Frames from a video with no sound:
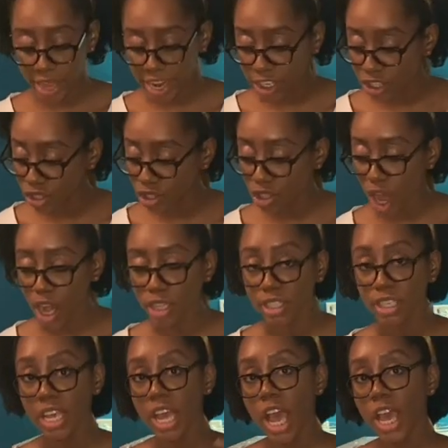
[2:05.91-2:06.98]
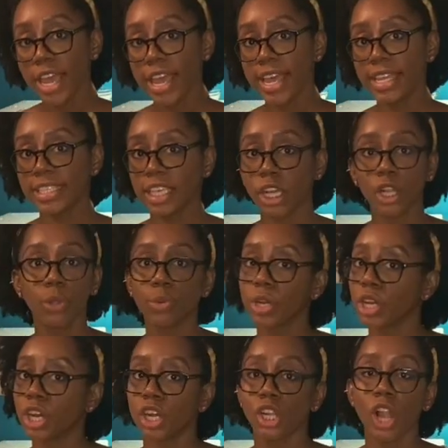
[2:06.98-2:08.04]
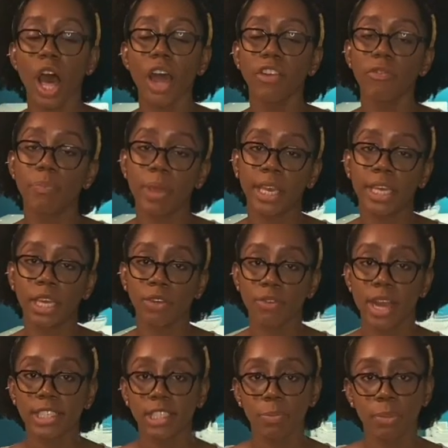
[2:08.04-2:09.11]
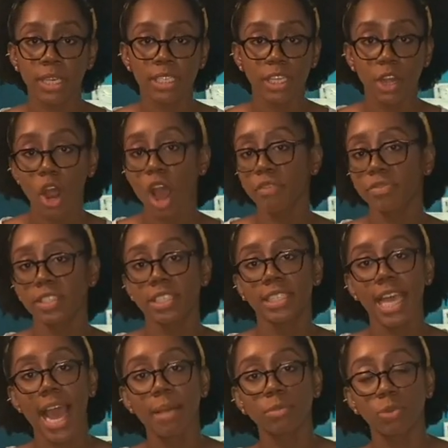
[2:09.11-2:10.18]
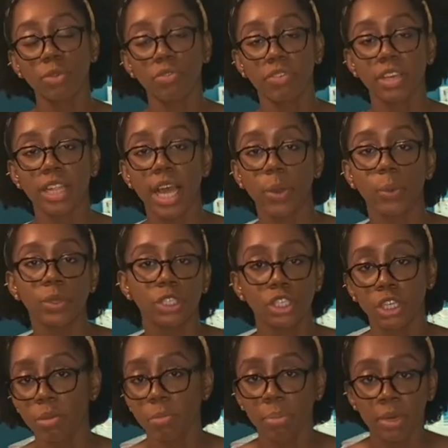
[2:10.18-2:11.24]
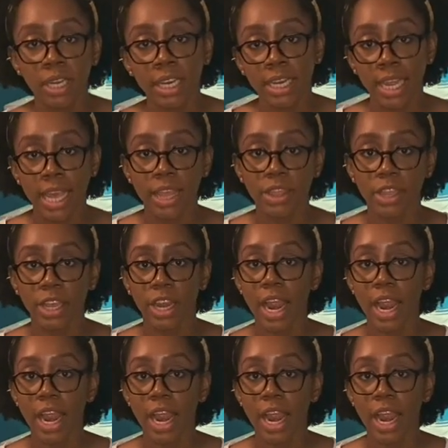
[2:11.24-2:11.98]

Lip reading: Salt is included in a lot of baking recipes, and oftentimes we feel like we shouldn't put it in there.